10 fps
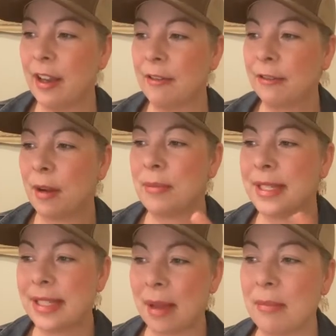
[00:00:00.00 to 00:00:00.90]
from
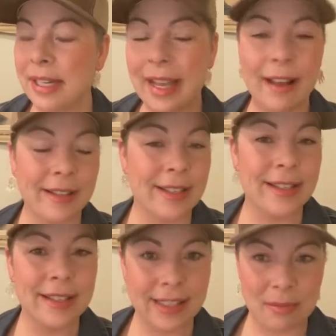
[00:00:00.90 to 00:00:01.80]
somebody
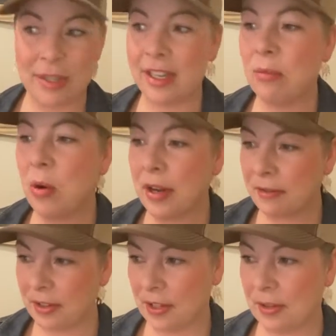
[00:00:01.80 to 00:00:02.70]
else's limited point
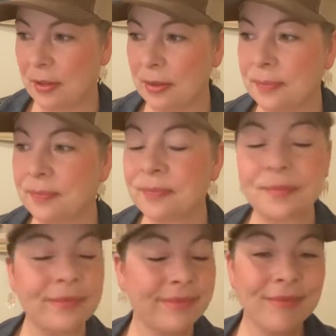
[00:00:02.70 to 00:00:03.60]
of view
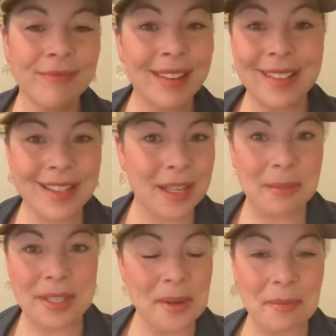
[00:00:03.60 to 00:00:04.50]
that
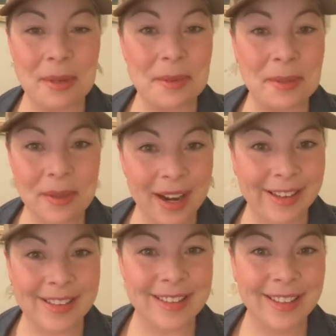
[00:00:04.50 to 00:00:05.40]
somebody told me was
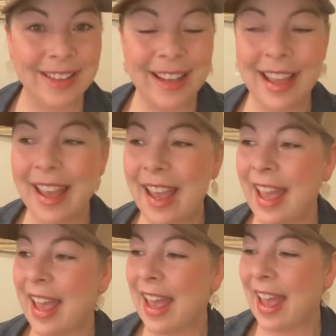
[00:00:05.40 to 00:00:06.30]
right.
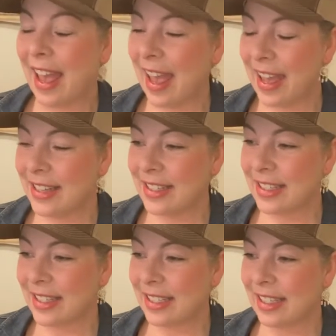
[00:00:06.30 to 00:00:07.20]

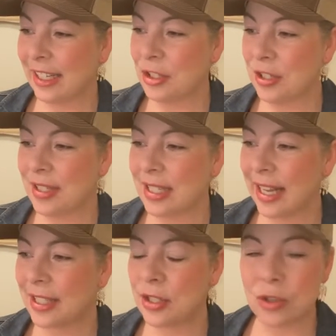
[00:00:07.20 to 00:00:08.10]
And it just
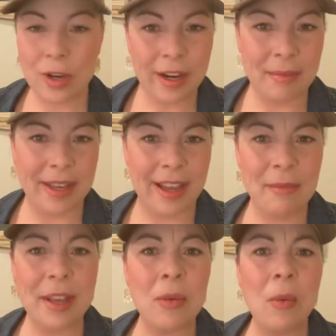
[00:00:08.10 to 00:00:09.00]
like struck me. I'm
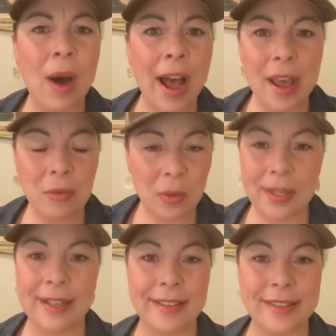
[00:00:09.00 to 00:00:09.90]
like, why
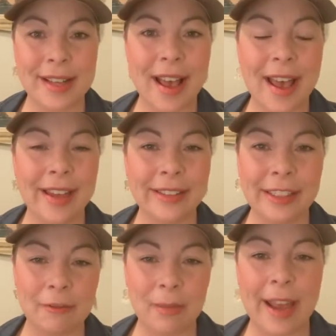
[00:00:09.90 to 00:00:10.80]
wouldn't I
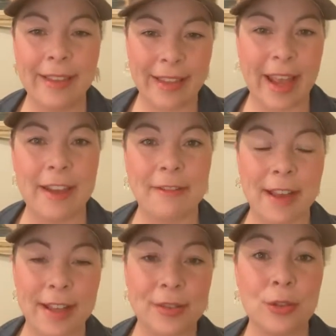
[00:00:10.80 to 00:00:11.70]
live my life
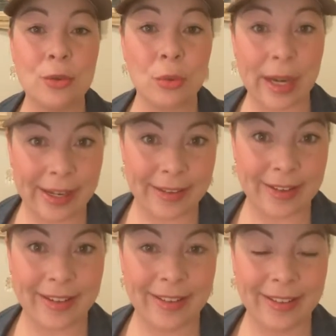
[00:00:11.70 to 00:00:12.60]
as
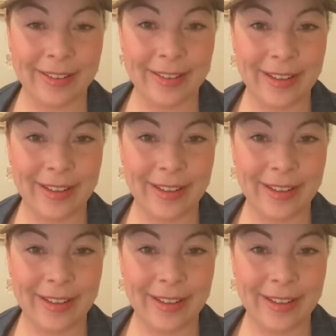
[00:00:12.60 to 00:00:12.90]
greater